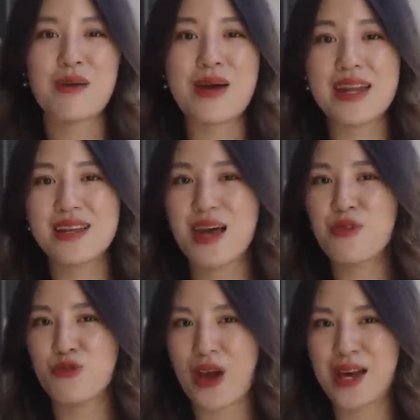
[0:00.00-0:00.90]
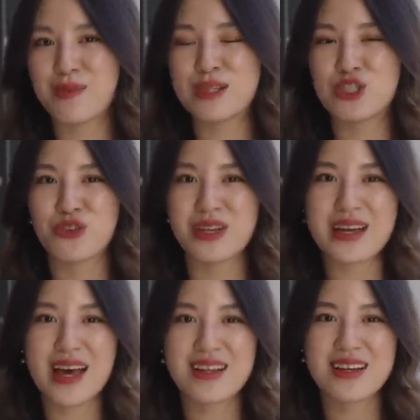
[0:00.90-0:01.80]
I'm adding that red Midori
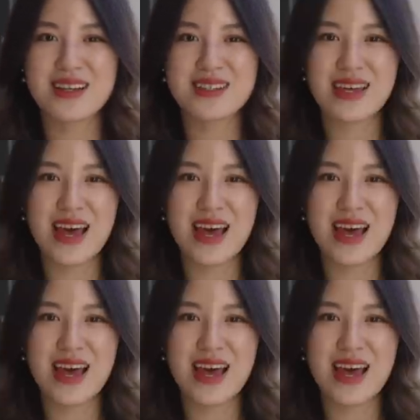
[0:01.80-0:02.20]
necklace,